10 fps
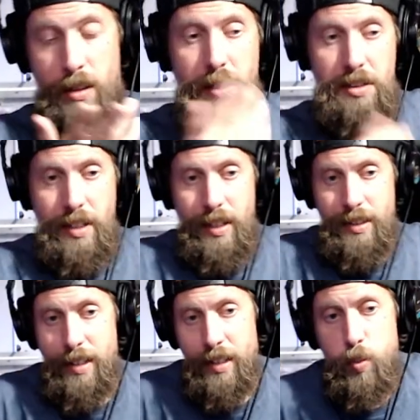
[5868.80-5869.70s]
launch
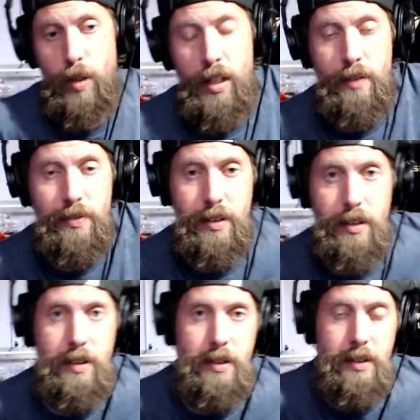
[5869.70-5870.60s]
days next week
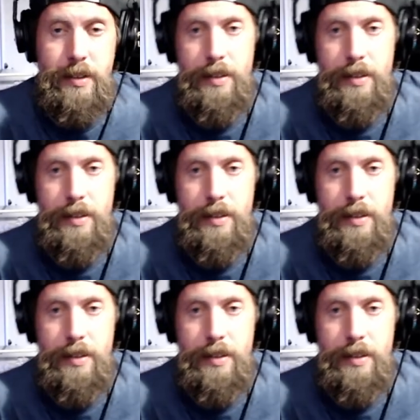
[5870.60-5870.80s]
for